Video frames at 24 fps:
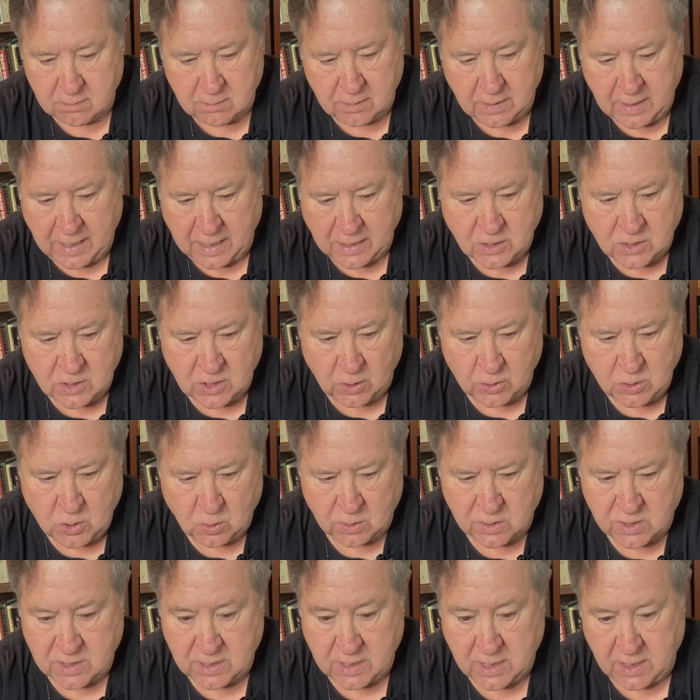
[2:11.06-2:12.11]
and so you'll
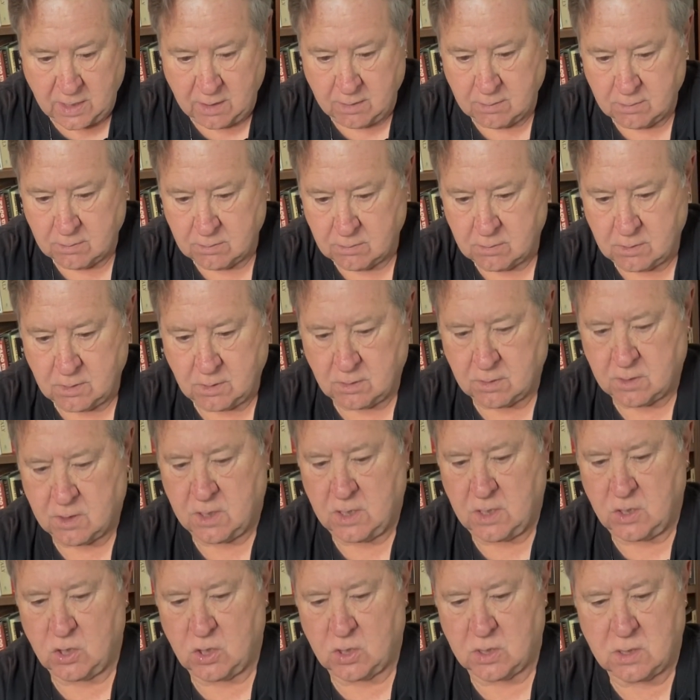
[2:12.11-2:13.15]
see
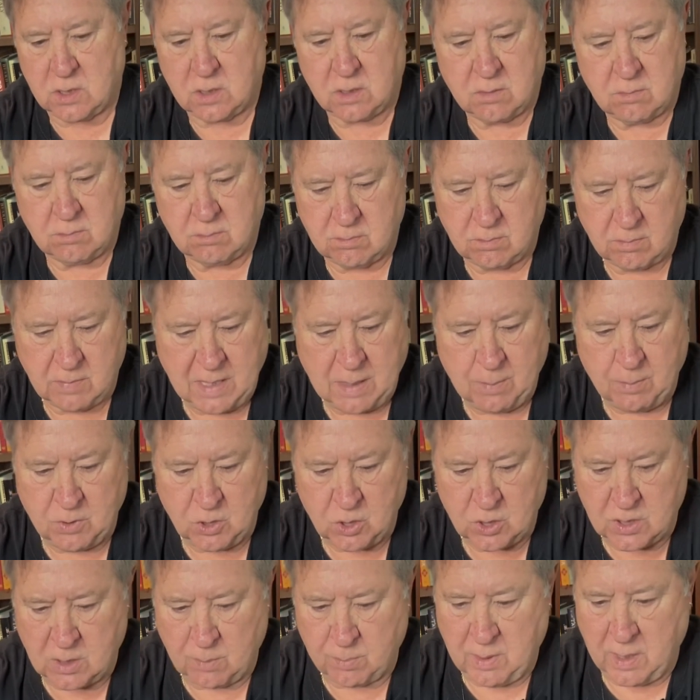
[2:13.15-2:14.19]
just
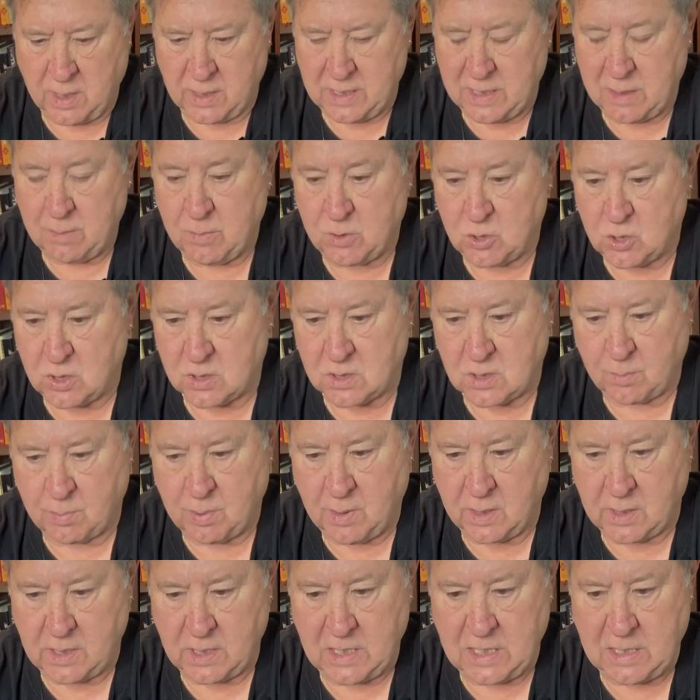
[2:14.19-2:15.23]
images upon images
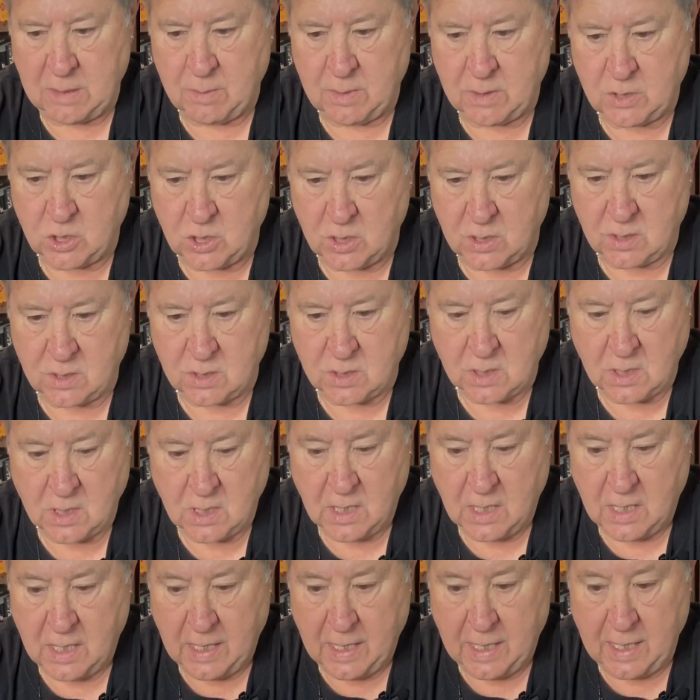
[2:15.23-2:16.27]
upon images,
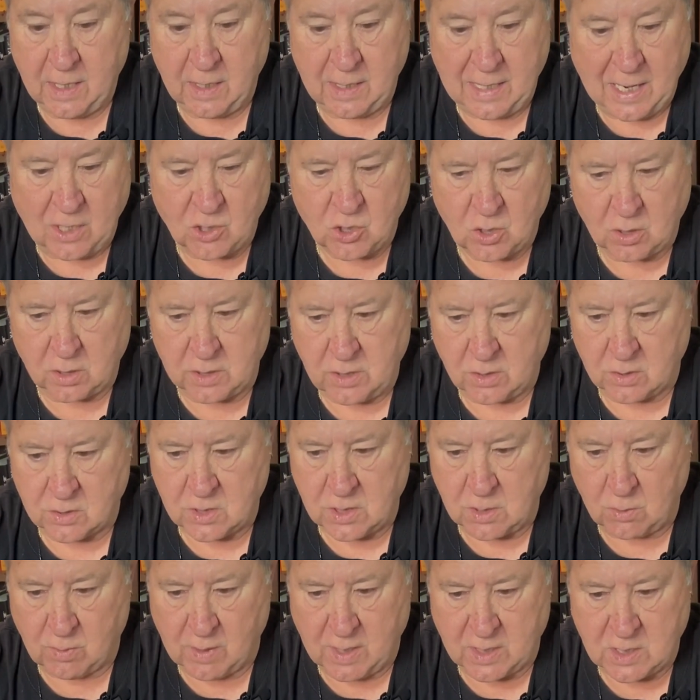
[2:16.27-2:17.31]
and naturally you'll
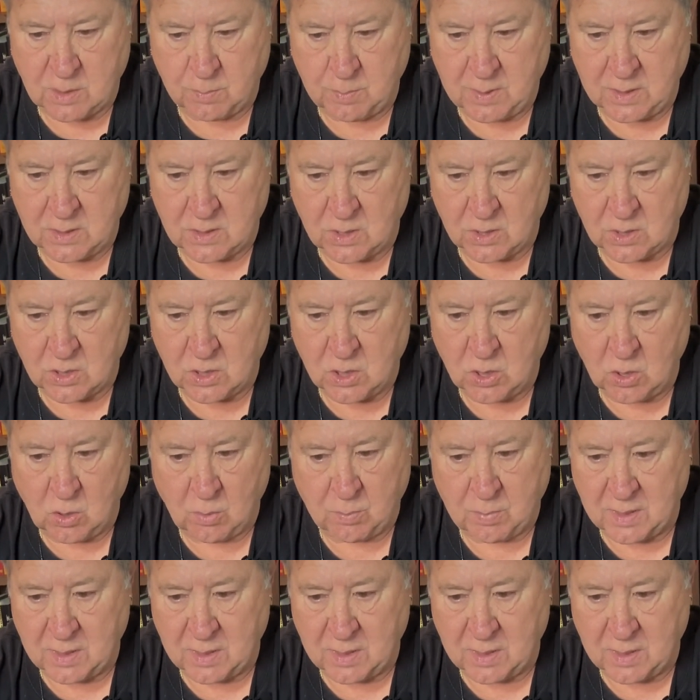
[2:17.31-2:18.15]
see recipes as too.